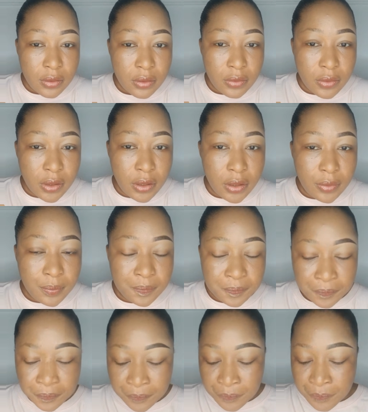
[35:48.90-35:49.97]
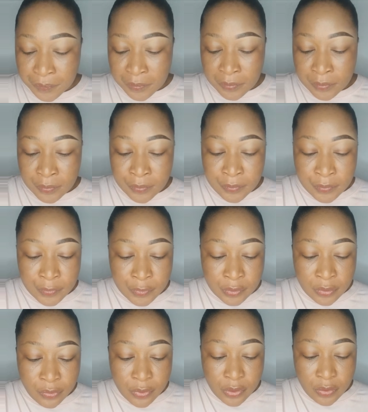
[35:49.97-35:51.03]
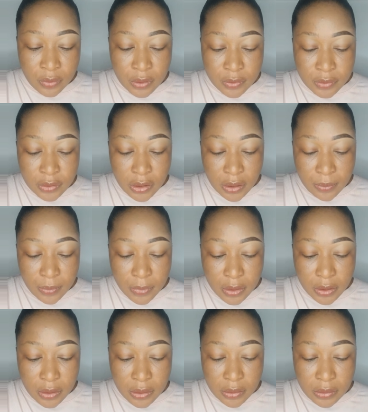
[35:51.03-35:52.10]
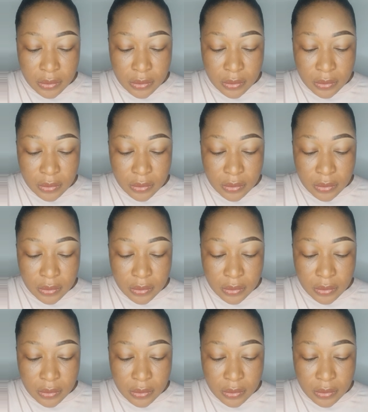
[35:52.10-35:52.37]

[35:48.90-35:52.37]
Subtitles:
Okay, we do the same thing.